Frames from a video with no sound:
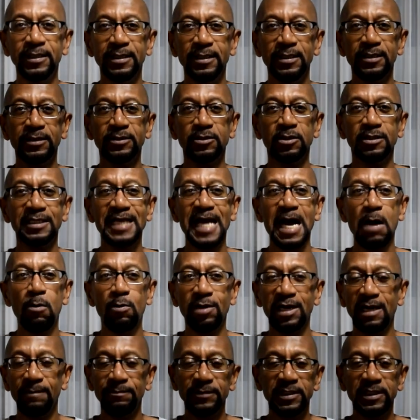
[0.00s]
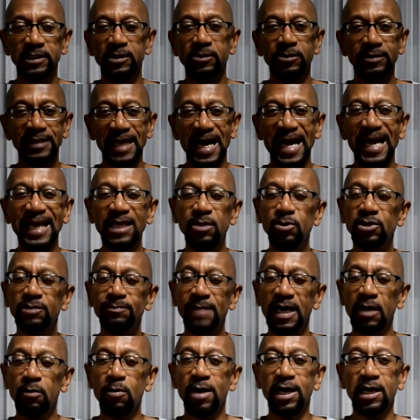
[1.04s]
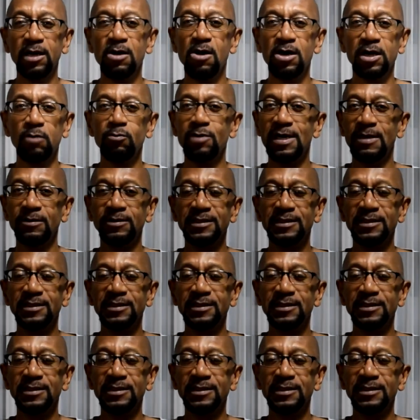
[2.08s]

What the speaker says: So now what I'm doing, I hate using my credit card around